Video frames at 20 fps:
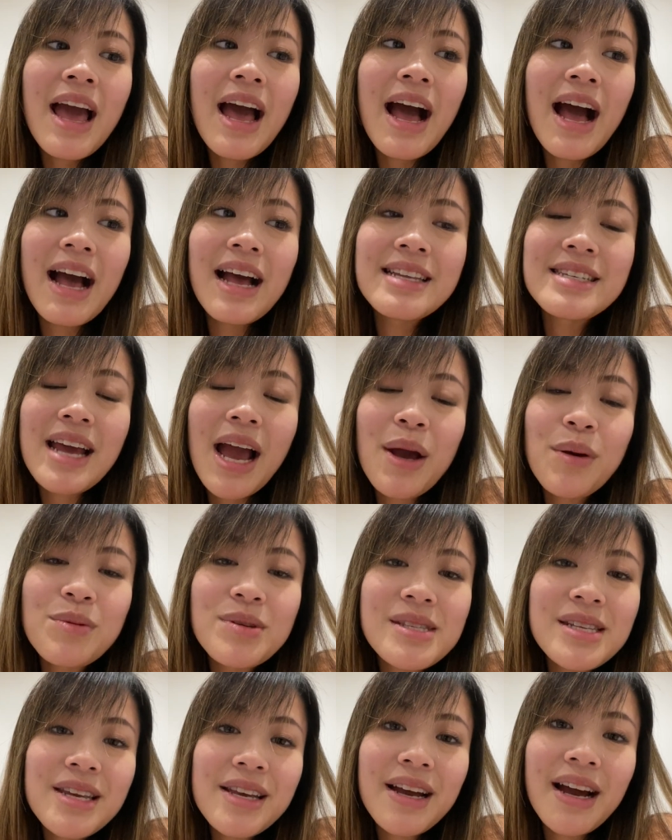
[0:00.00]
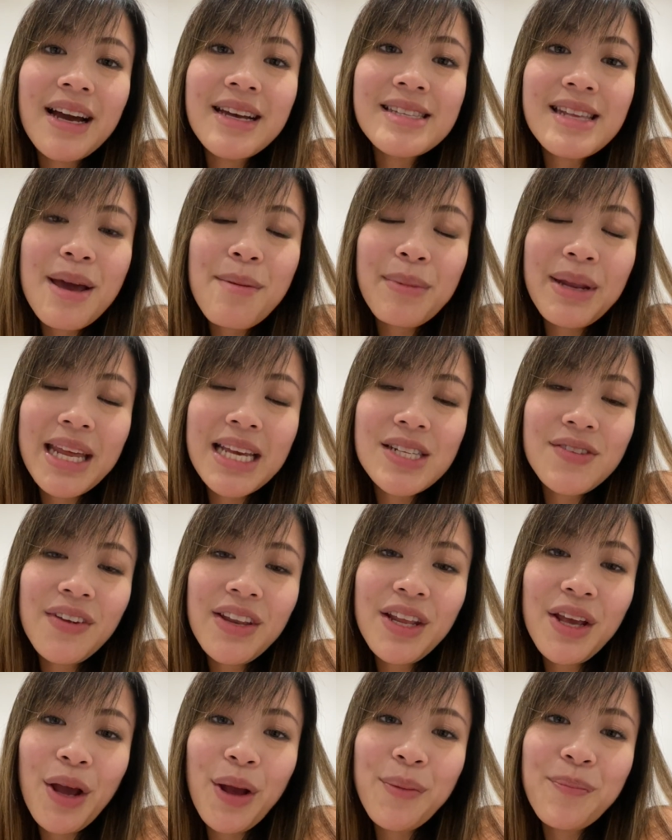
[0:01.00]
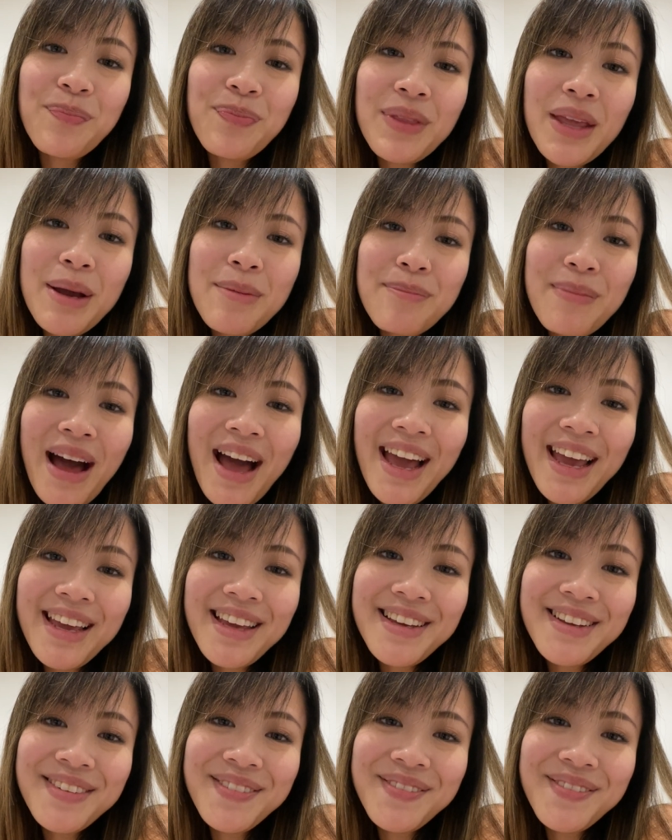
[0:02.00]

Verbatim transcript: And I will see you guys in my next video. Bye!